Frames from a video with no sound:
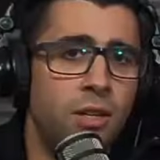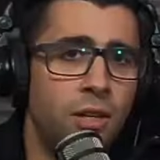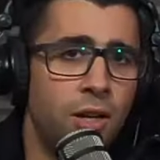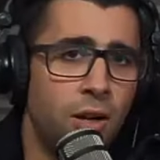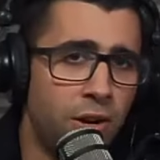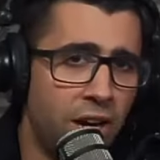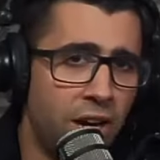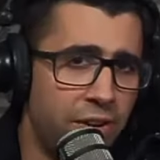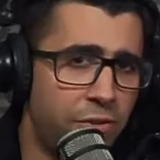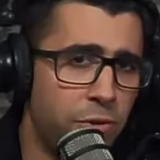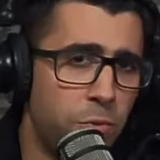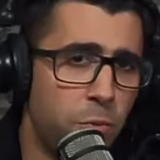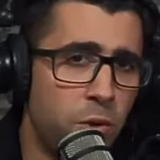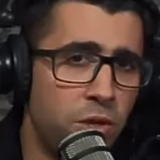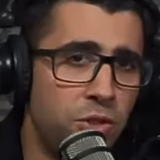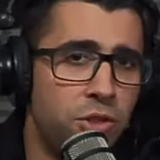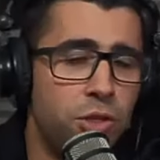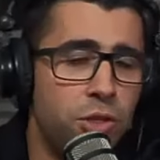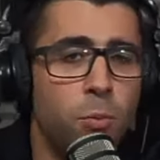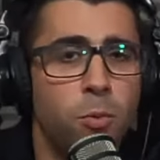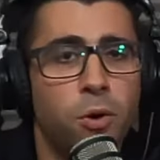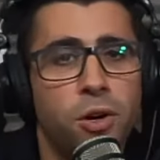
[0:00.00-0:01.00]
right, everyone,
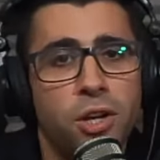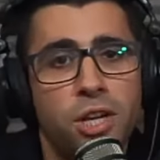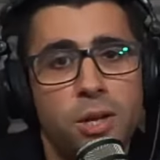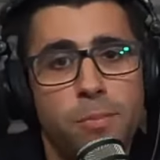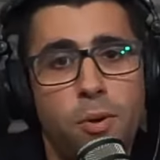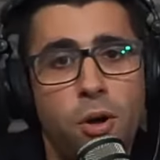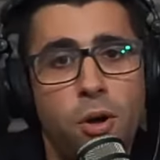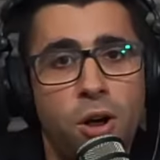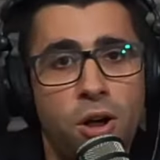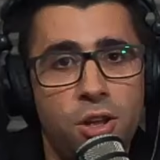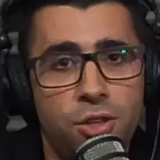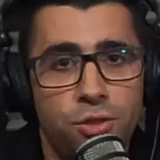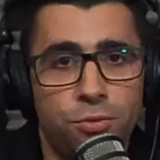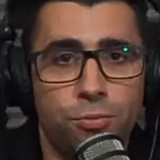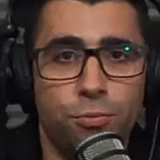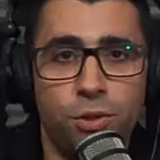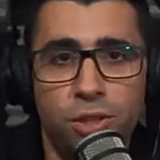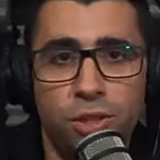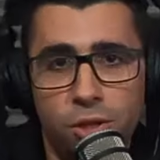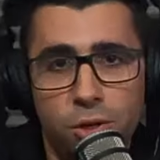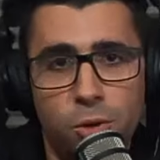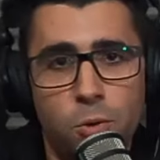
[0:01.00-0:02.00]
so we're going to pause
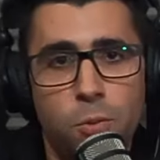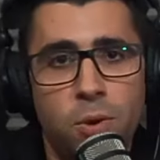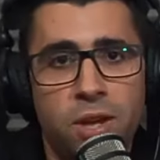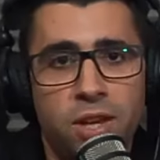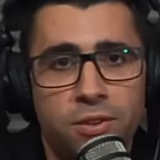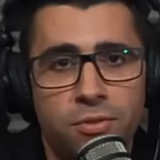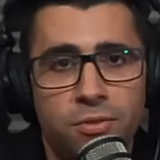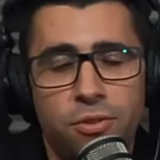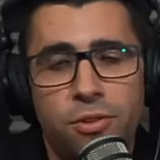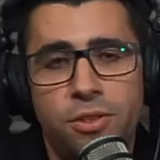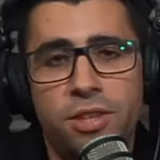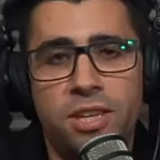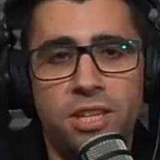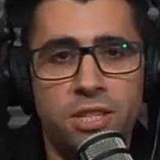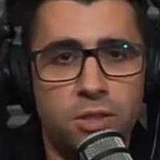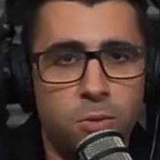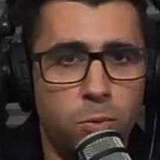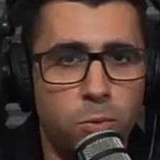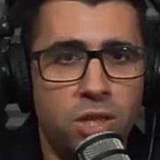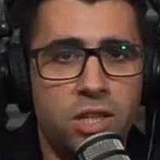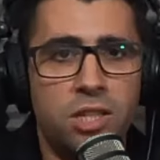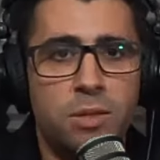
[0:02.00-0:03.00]
real quick for
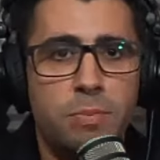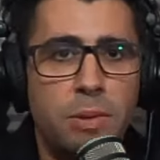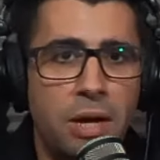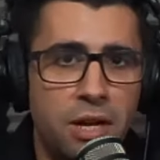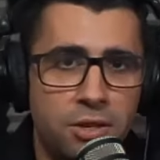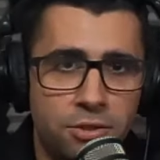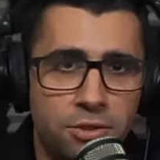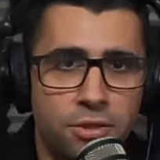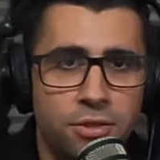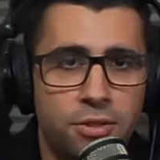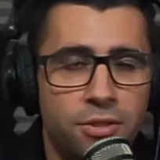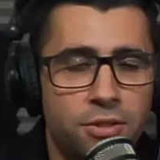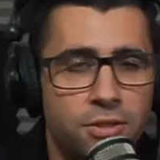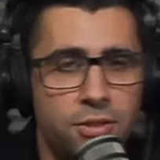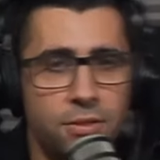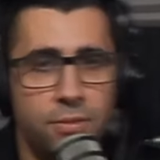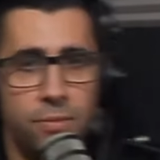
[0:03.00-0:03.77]
this week's sponsors.